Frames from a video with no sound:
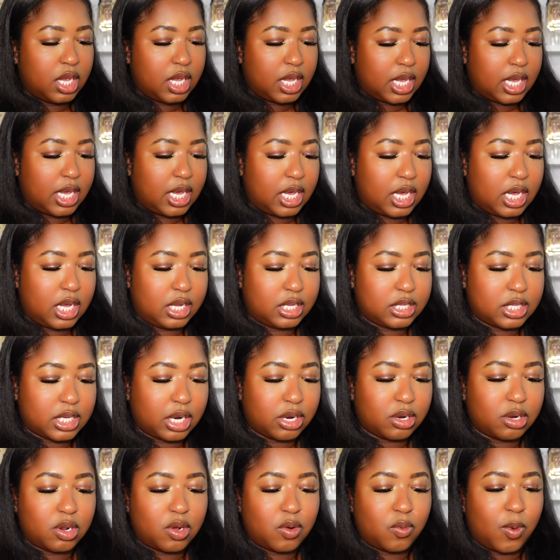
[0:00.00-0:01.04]
And I
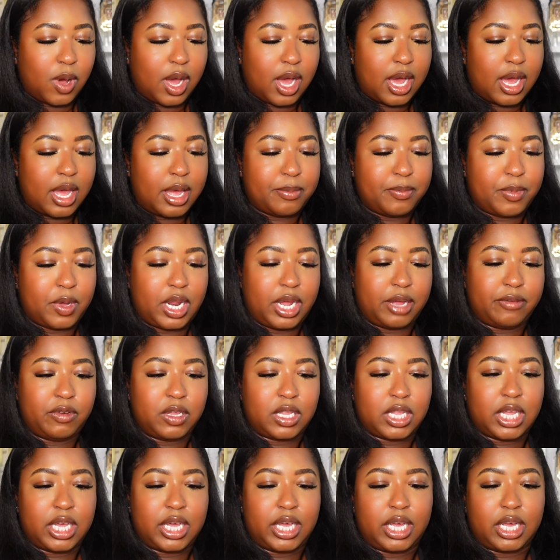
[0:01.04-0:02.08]
don't know why, but I feel
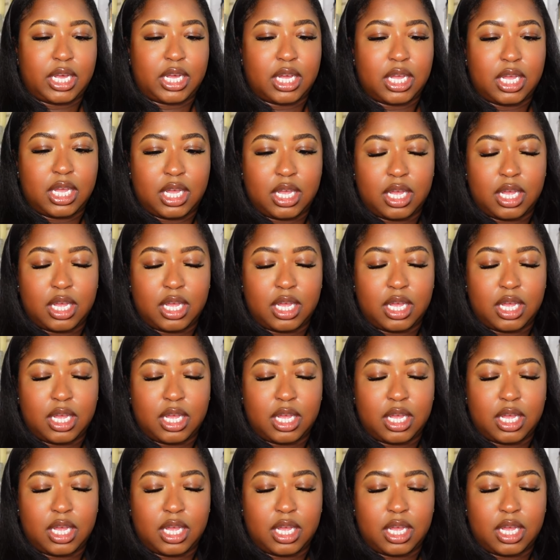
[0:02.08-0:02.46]
like